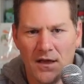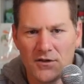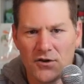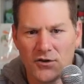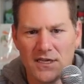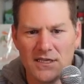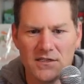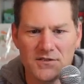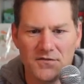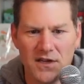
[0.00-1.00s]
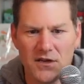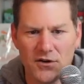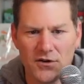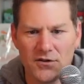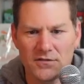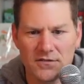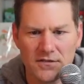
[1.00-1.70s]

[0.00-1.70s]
Gardenia's Vigor.